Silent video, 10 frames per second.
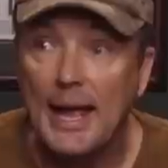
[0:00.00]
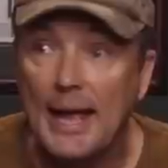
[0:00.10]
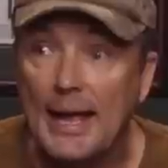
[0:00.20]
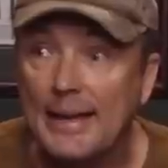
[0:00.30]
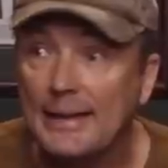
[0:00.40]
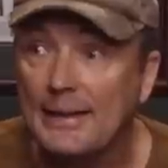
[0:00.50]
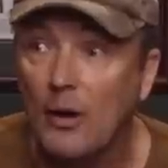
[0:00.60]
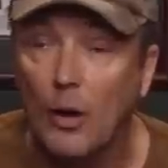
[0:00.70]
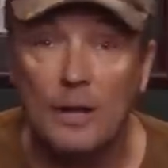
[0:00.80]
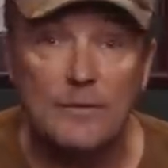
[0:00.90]
and
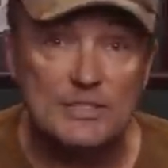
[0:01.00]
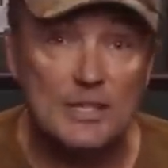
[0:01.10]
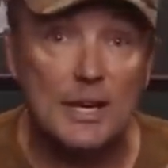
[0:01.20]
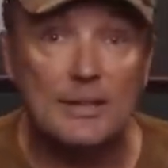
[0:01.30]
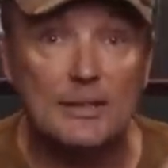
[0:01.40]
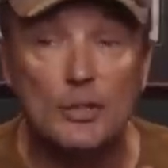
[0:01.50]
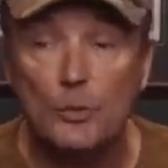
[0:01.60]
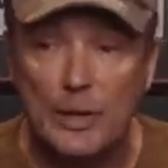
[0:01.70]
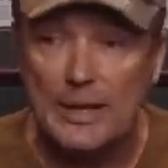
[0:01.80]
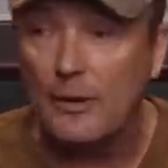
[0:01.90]
all of a sudden
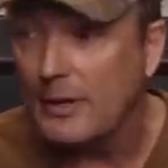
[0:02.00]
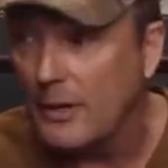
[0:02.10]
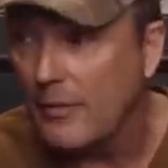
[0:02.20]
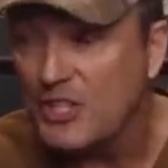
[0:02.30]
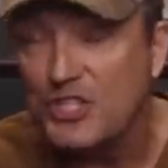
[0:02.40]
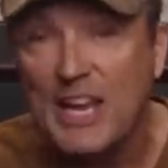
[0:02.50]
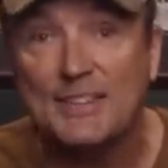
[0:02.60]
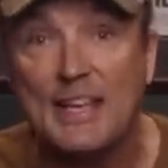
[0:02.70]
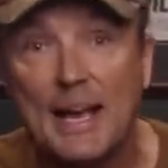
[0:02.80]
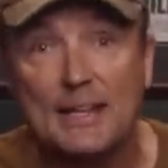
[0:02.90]
you hear, you know, the J
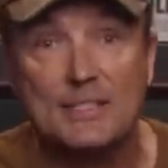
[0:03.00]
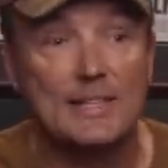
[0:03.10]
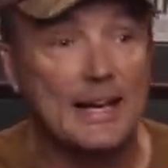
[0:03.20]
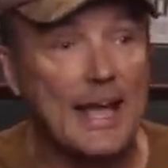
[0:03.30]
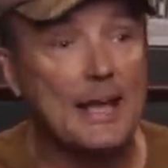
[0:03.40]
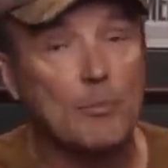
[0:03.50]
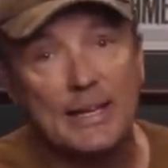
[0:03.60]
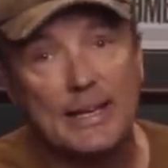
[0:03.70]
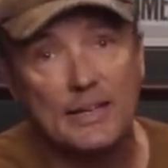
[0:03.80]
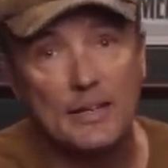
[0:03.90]
TAC is like, hey, we
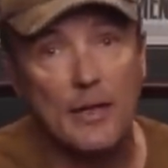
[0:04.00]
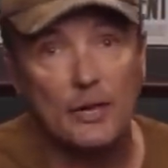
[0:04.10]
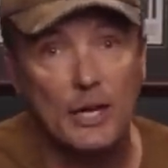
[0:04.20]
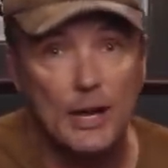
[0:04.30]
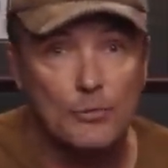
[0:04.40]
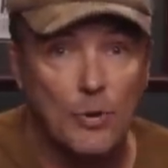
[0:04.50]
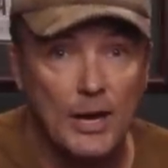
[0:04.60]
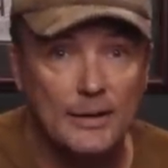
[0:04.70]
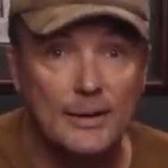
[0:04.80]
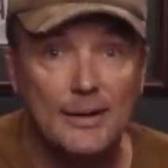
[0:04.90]
need another gun
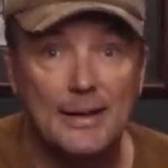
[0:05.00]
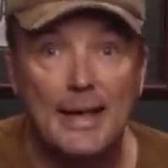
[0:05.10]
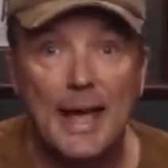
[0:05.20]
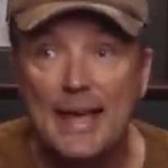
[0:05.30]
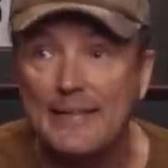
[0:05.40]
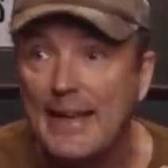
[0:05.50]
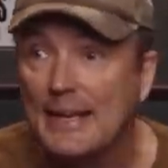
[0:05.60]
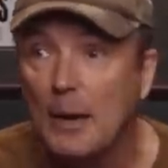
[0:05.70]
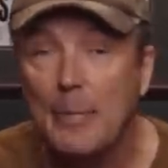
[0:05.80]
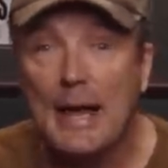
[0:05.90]
run. And they
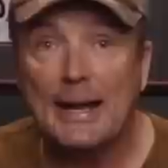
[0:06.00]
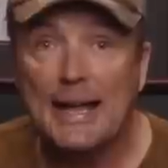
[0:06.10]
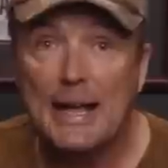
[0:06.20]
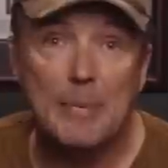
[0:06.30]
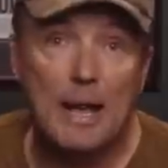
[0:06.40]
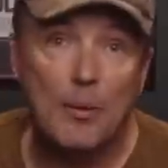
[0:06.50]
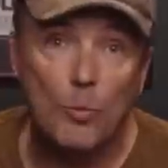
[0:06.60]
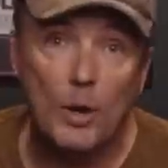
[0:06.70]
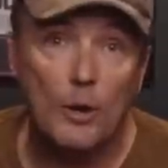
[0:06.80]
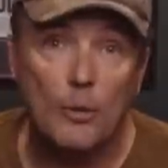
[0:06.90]
come back, hey man,
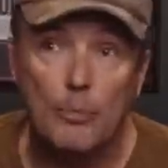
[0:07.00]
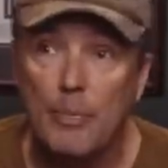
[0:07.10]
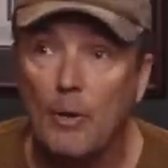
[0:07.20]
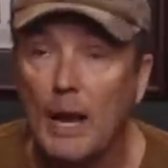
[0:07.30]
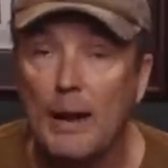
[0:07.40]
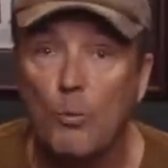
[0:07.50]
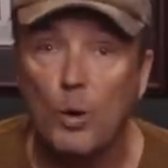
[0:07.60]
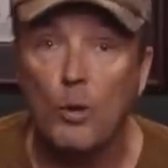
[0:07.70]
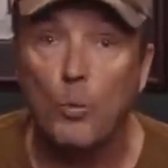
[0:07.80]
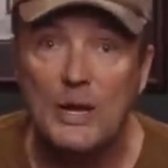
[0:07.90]
we're, uh,
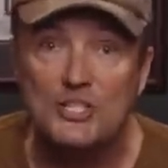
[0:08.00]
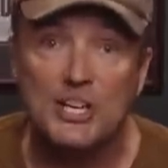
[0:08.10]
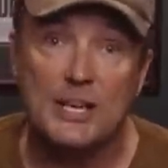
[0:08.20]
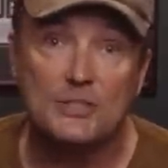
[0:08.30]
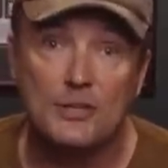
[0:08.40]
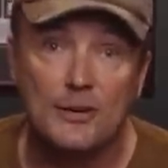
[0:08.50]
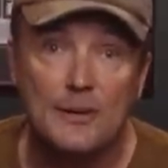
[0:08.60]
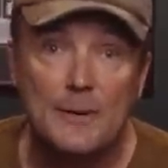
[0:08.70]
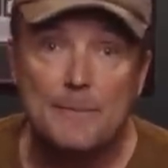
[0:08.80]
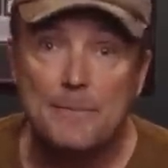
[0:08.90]
we're Winchester.